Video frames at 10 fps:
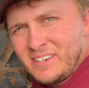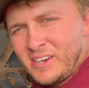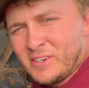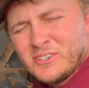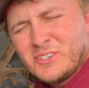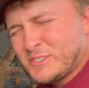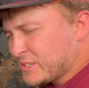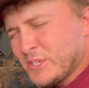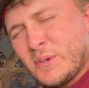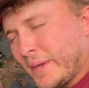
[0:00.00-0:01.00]
go, ooh,
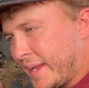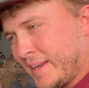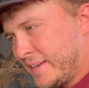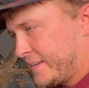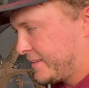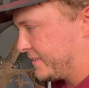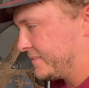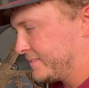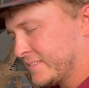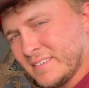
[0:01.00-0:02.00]
shooey.
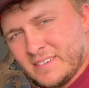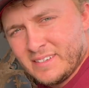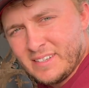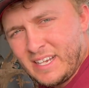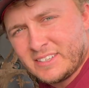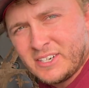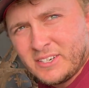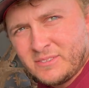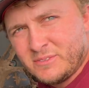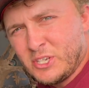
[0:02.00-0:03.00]
Like
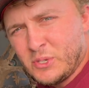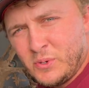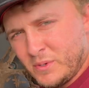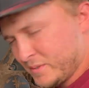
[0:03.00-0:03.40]
they're 2.